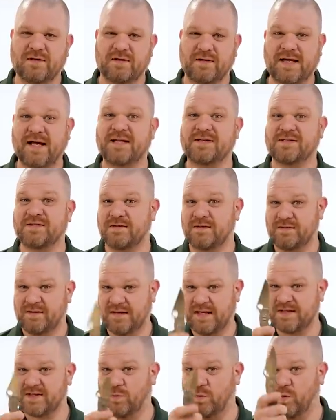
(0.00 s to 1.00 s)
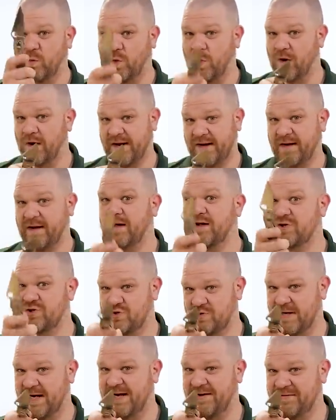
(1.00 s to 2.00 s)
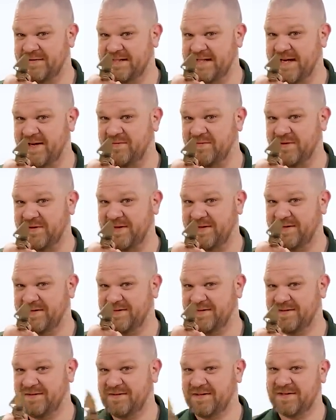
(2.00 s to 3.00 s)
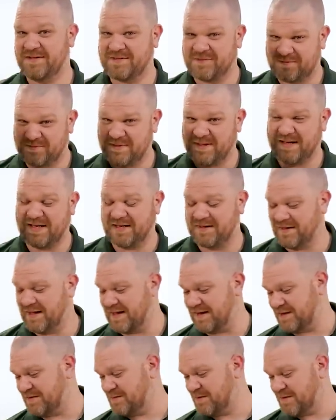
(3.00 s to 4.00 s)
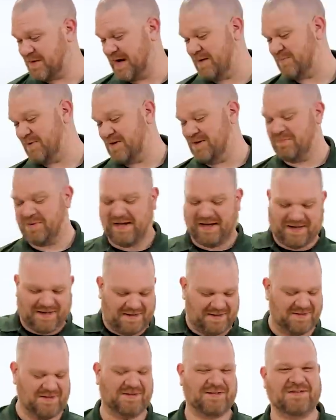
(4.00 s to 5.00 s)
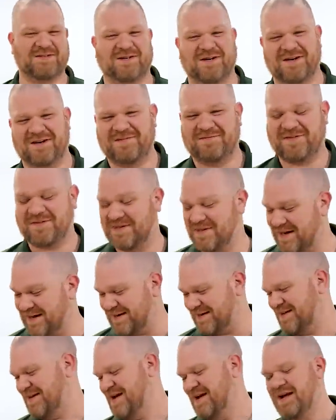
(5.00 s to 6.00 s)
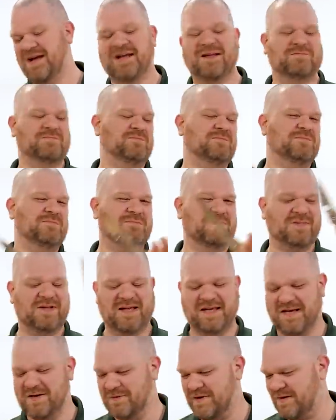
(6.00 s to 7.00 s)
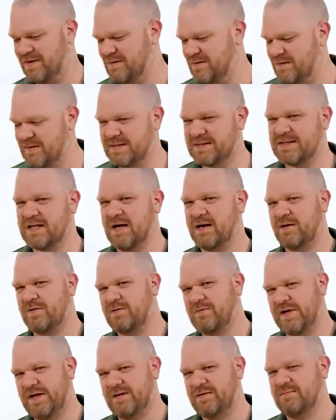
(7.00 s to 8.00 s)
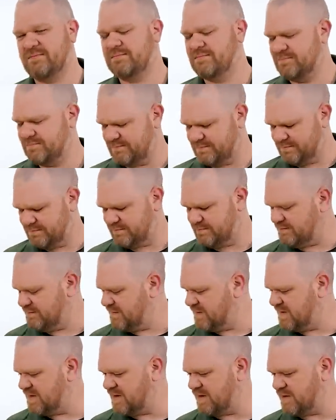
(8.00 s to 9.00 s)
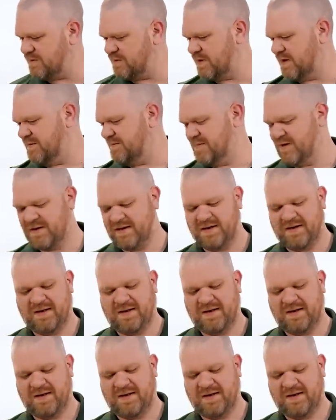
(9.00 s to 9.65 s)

Yes, that's a warning. Drive safely, because we got a lot of crap in the back of the car if you're not. Anyway, that's not a threat. It's not a threat.